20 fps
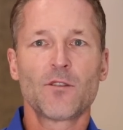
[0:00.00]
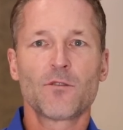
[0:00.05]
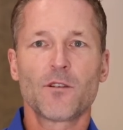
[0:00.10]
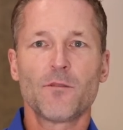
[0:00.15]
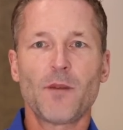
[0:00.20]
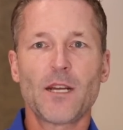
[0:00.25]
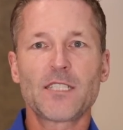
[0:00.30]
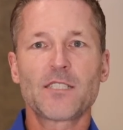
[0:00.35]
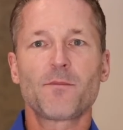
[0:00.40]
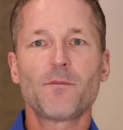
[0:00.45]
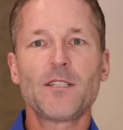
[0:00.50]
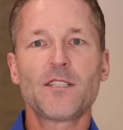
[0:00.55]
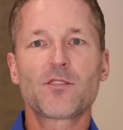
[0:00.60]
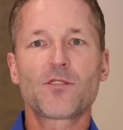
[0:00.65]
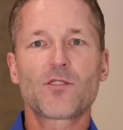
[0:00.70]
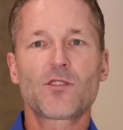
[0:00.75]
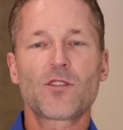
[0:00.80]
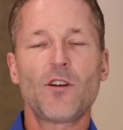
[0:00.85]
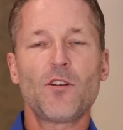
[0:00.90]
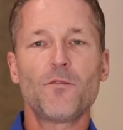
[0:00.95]
reminds me
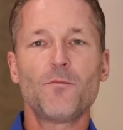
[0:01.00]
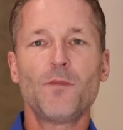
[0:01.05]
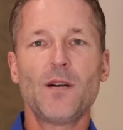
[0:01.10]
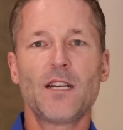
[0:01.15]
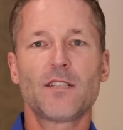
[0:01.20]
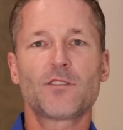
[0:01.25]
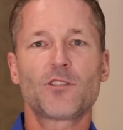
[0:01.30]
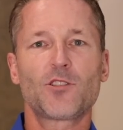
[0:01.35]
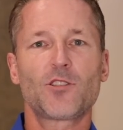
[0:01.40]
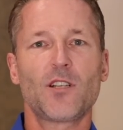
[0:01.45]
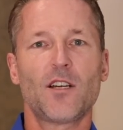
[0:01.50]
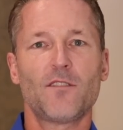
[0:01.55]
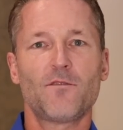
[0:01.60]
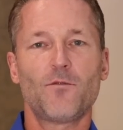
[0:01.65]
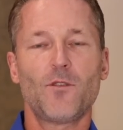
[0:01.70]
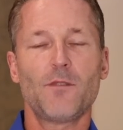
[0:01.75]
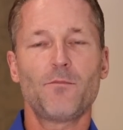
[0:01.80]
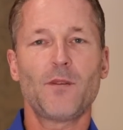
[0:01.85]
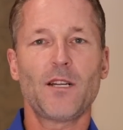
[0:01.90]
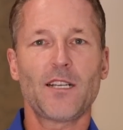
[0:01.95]
so much of
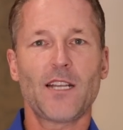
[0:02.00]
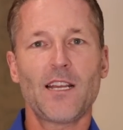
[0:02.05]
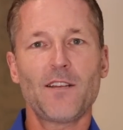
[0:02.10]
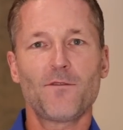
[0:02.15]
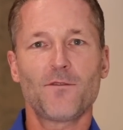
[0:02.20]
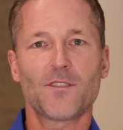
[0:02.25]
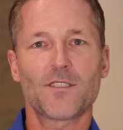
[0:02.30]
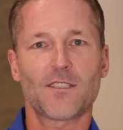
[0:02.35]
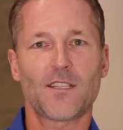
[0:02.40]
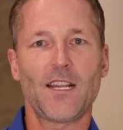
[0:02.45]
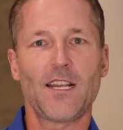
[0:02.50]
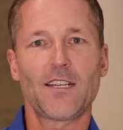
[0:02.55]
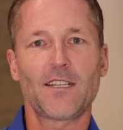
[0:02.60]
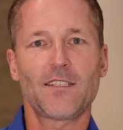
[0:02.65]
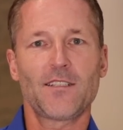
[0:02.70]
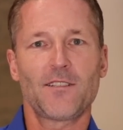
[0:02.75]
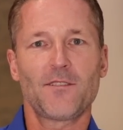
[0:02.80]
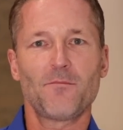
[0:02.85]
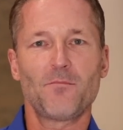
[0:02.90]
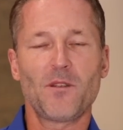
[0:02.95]
what my life was
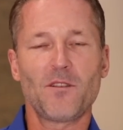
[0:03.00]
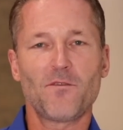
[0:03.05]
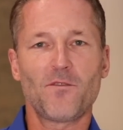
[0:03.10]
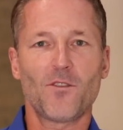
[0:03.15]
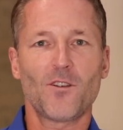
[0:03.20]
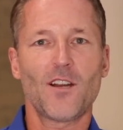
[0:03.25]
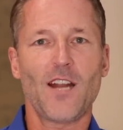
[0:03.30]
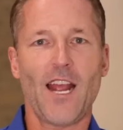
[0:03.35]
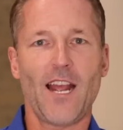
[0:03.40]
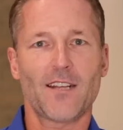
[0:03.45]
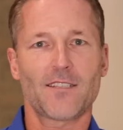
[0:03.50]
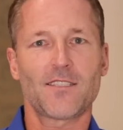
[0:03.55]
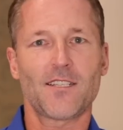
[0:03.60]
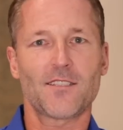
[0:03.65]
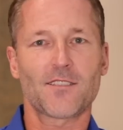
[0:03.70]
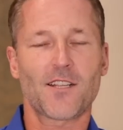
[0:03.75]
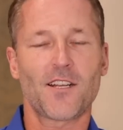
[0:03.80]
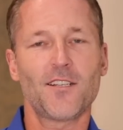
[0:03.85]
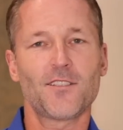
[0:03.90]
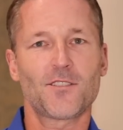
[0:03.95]
like before
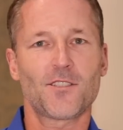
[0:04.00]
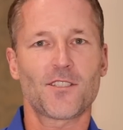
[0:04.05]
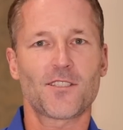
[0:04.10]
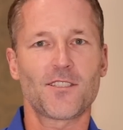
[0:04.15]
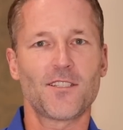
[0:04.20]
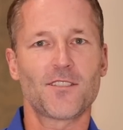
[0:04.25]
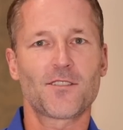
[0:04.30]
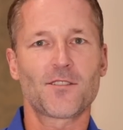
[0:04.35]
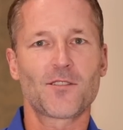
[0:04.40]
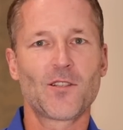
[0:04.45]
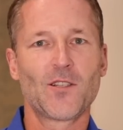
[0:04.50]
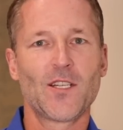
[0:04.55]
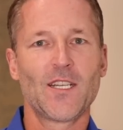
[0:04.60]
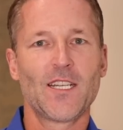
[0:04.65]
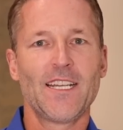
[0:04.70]
Access Consciousness.